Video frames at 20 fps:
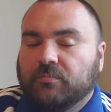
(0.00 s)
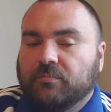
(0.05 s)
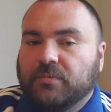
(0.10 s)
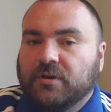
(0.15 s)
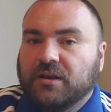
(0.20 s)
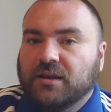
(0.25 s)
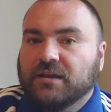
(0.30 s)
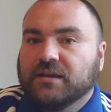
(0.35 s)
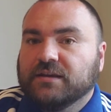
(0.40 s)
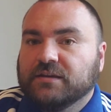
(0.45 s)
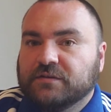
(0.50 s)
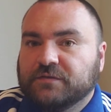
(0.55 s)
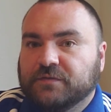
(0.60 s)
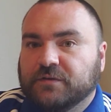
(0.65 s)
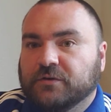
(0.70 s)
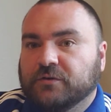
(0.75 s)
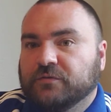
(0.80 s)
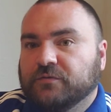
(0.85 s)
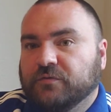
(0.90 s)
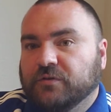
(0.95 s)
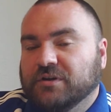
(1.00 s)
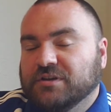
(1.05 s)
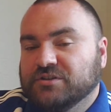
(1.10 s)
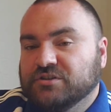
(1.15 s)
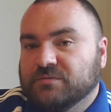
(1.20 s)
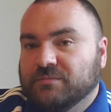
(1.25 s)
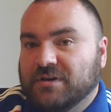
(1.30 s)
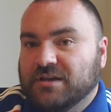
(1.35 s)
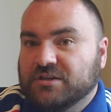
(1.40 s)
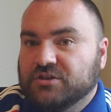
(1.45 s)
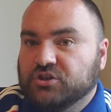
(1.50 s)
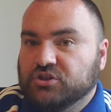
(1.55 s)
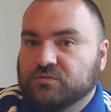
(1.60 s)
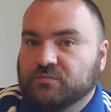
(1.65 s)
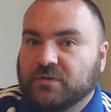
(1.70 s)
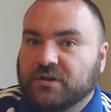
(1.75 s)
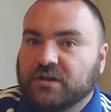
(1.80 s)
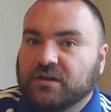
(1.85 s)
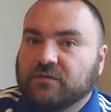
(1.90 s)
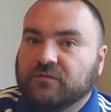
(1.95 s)
please feel free to message
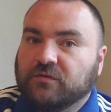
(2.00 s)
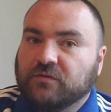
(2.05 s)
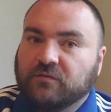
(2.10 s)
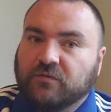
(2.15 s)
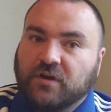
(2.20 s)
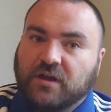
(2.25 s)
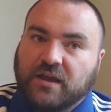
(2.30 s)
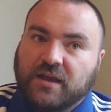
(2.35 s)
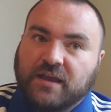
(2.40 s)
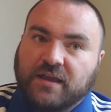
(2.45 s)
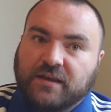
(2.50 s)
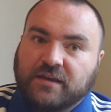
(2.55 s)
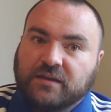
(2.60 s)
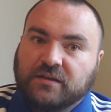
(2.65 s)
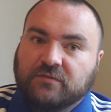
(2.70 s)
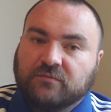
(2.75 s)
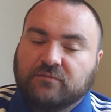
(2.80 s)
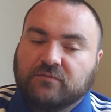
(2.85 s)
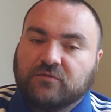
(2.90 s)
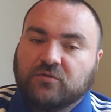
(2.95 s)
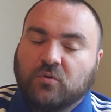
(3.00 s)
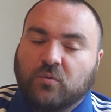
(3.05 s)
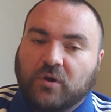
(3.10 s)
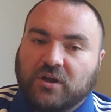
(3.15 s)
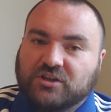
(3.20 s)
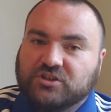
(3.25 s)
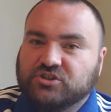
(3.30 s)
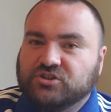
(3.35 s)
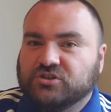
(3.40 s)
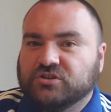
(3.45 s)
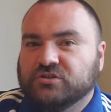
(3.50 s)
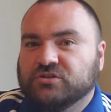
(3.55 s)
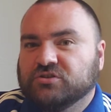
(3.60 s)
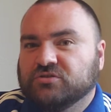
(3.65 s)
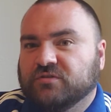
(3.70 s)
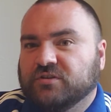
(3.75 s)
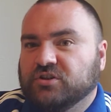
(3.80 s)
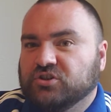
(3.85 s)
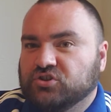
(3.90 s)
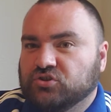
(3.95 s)
me if you've got any questions or
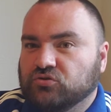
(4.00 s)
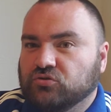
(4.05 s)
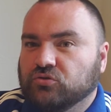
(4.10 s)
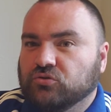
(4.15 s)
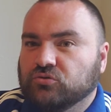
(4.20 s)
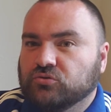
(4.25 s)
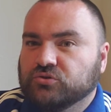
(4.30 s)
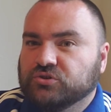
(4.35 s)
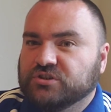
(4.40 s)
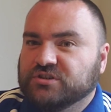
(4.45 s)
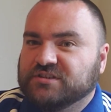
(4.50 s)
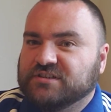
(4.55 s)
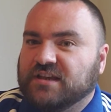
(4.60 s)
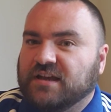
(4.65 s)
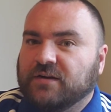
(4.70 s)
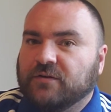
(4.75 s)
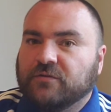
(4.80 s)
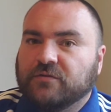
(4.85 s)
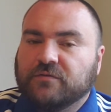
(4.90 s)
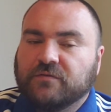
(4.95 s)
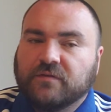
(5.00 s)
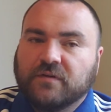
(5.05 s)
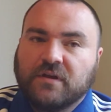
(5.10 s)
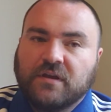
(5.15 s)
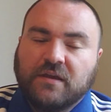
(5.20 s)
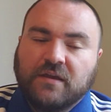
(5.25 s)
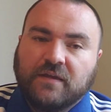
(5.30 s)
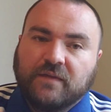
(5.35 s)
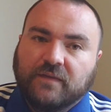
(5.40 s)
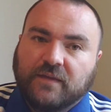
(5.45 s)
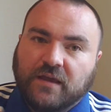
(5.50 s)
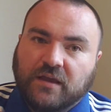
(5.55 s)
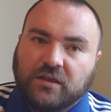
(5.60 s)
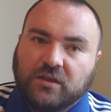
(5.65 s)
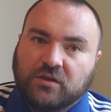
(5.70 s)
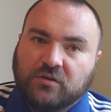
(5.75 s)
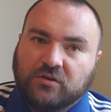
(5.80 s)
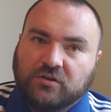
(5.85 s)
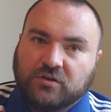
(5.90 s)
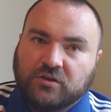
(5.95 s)
any struggles yourself that
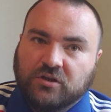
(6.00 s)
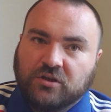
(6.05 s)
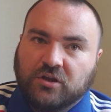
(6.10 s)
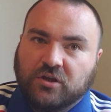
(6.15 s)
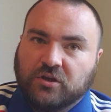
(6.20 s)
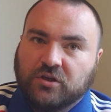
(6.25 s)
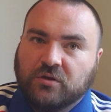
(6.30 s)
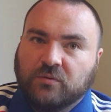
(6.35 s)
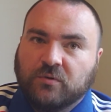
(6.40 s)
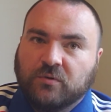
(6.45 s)
you